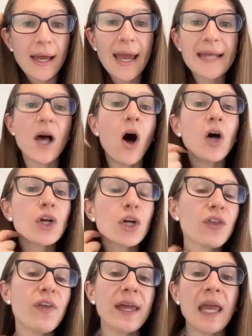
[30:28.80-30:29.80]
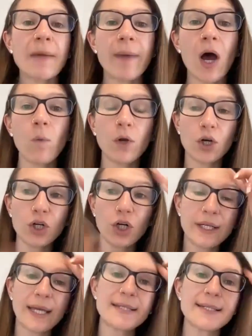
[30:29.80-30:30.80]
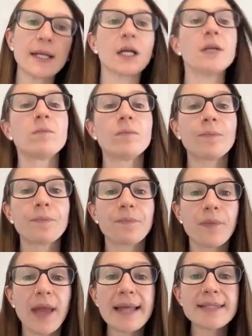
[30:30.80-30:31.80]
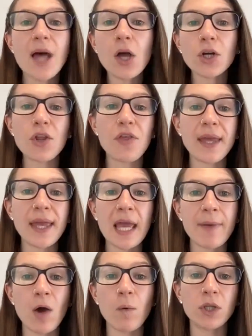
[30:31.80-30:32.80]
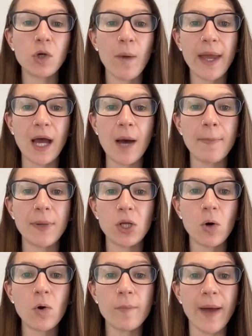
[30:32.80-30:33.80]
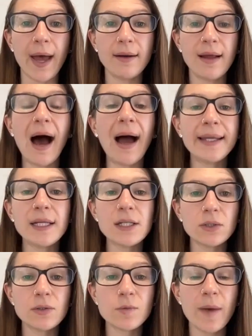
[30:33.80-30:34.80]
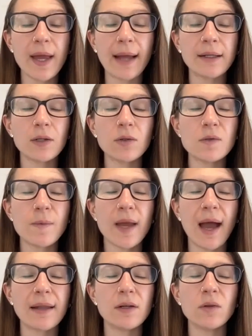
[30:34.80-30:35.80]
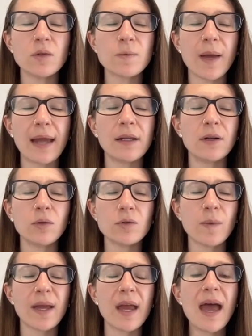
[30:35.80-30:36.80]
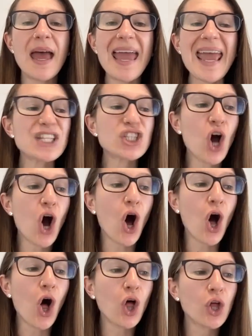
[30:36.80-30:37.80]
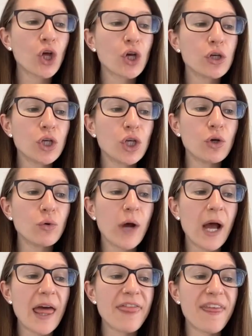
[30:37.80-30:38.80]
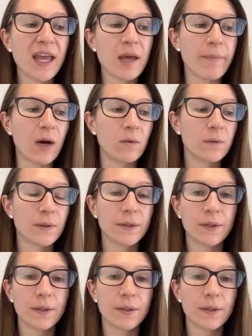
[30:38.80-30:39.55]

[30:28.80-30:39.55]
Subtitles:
It's all you're thinking about when you're cooking dinner. It's all you're thinking about when you wake up and you go to bed. I need to lose weight. I need to lose weight. I need to lose weight. I need to lose weight. It's all you think about.